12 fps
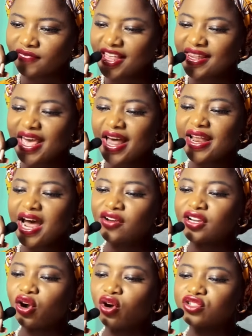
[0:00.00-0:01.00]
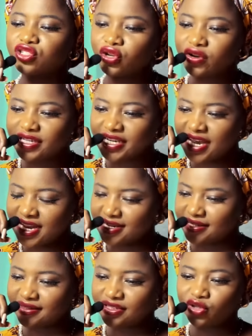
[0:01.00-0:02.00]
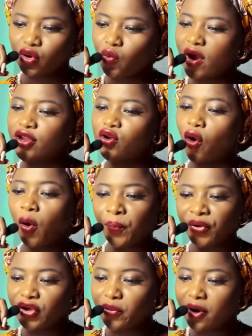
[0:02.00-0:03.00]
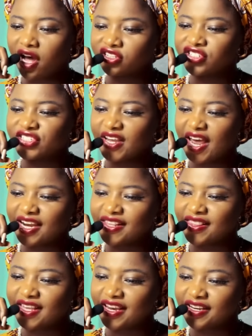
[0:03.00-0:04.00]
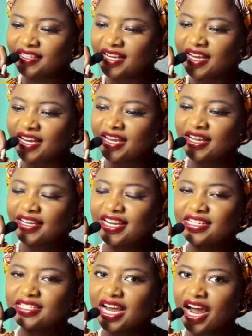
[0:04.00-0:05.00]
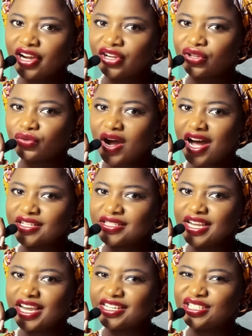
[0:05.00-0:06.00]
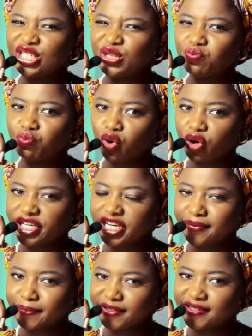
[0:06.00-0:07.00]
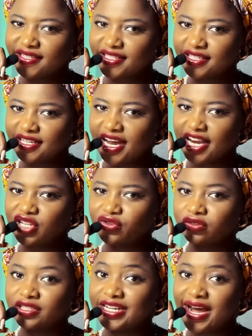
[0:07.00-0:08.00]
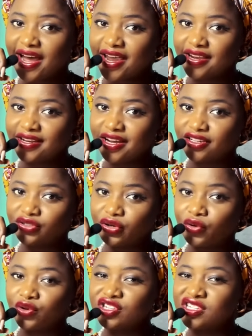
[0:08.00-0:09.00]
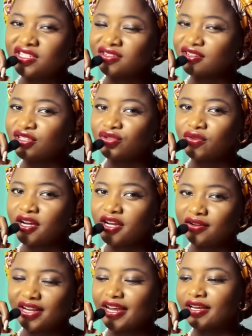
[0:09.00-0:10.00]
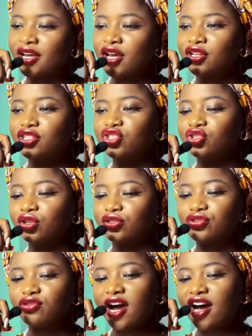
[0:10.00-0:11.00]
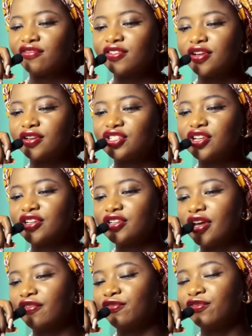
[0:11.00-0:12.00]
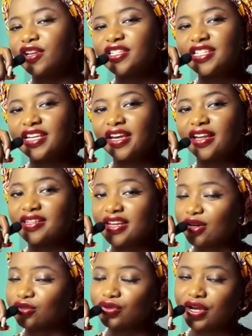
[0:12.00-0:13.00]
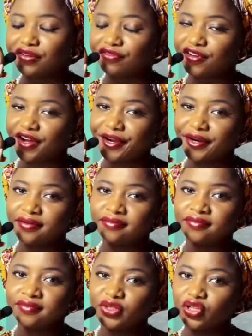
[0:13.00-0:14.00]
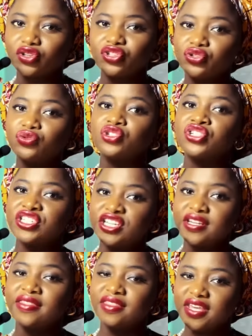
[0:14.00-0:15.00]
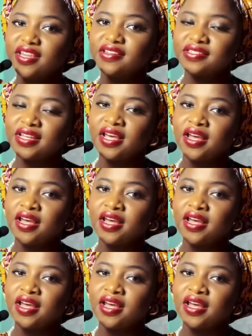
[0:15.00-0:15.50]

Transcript: They are now the custodians. So when you open your mouth to say anything, they tag you as a demonic person and you're dying and you're going straight to hell. Like, in short, you have a free ticket now to hellfire because you say things